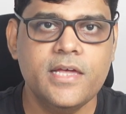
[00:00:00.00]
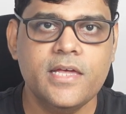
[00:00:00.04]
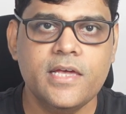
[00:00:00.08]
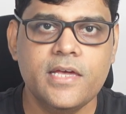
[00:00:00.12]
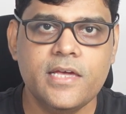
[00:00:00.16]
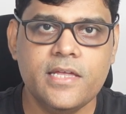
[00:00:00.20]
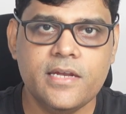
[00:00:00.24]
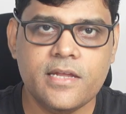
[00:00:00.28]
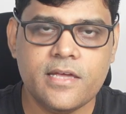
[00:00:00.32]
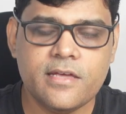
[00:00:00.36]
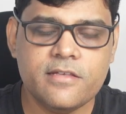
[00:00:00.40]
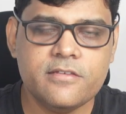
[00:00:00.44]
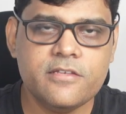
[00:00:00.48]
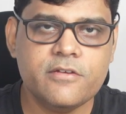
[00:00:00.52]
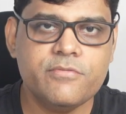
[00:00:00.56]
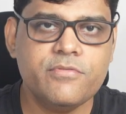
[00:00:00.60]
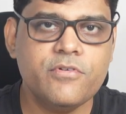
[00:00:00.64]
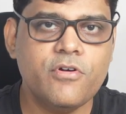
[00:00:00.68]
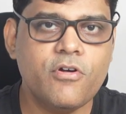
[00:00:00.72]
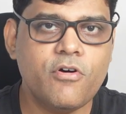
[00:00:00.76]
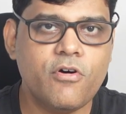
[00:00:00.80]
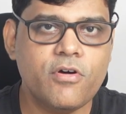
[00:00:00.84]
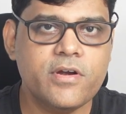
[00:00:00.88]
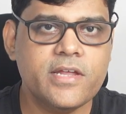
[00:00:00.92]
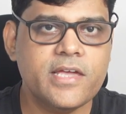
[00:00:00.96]
In case of
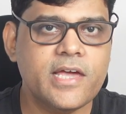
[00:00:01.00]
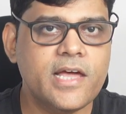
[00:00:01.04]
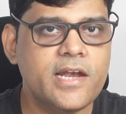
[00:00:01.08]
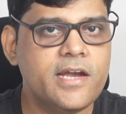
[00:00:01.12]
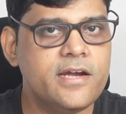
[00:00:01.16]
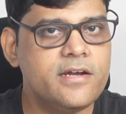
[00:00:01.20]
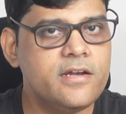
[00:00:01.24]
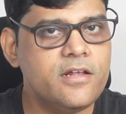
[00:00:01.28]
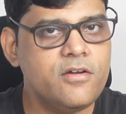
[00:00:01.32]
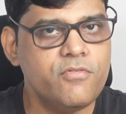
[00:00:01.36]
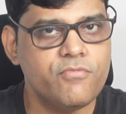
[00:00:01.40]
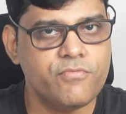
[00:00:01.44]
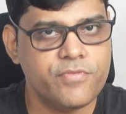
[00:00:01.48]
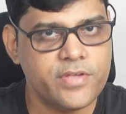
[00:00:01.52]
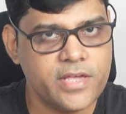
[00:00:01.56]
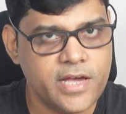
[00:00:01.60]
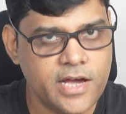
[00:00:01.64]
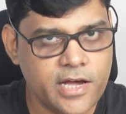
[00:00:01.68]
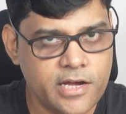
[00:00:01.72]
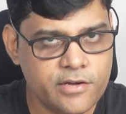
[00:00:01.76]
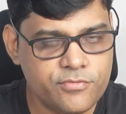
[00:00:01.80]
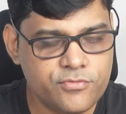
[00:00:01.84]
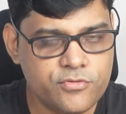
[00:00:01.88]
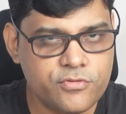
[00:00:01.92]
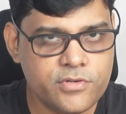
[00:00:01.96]
non-calendar, we
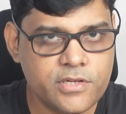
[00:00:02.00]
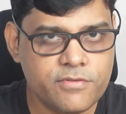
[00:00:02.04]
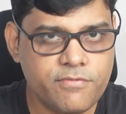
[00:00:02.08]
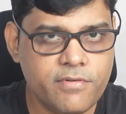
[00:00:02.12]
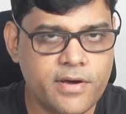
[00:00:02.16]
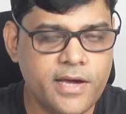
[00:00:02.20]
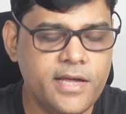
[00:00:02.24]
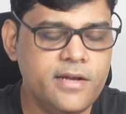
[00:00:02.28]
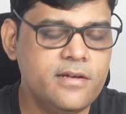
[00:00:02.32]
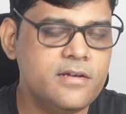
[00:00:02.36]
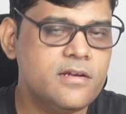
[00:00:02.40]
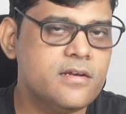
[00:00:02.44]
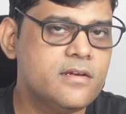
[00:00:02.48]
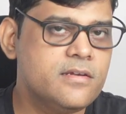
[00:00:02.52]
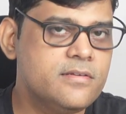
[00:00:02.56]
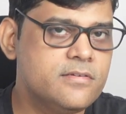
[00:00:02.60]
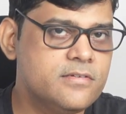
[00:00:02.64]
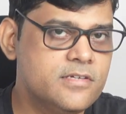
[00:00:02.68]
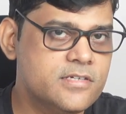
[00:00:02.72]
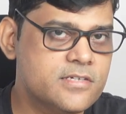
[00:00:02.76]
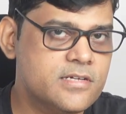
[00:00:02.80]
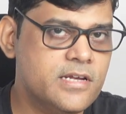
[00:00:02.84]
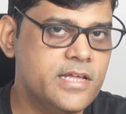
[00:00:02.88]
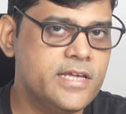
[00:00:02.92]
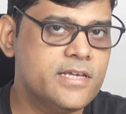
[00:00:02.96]
have to define,
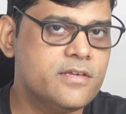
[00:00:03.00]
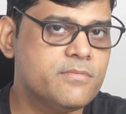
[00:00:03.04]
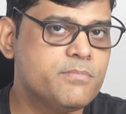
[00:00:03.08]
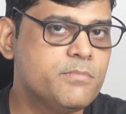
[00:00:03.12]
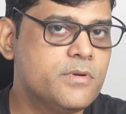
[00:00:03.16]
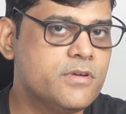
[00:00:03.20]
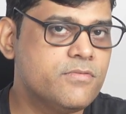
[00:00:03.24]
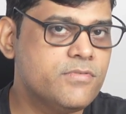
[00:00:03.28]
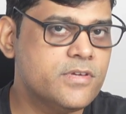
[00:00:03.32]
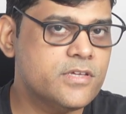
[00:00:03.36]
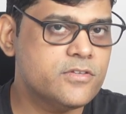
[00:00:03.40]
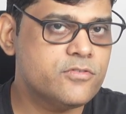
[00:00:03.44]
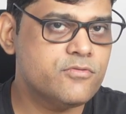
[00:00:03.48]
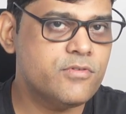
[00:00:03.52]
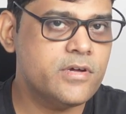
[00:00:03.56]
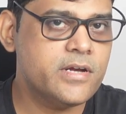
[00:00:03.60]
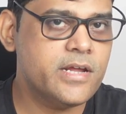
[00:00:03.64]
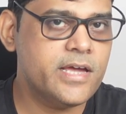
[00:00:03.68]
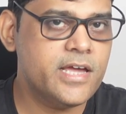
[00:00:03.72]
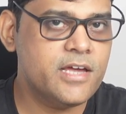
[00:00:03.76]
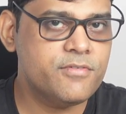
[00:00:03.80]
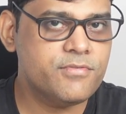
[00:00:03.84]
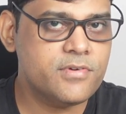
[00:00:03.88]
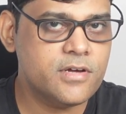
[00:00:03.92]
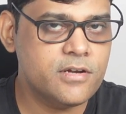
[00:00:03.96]
just like previous one I
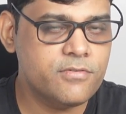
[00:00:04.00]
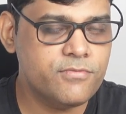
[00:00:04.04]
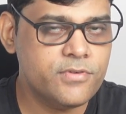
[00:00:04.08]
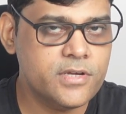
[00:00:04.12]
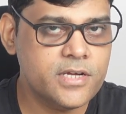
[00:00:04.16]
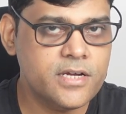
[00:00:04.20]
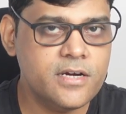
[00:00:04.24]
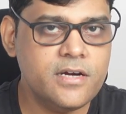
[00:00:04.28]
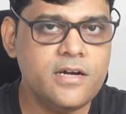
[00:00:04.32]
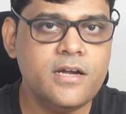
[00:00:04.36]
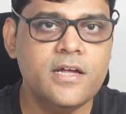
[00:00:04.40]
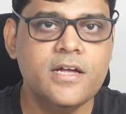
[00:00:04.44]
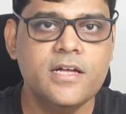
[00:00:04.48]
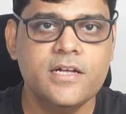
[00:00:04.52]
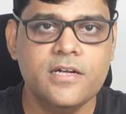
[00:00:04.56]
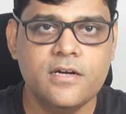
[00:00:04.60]
have configured,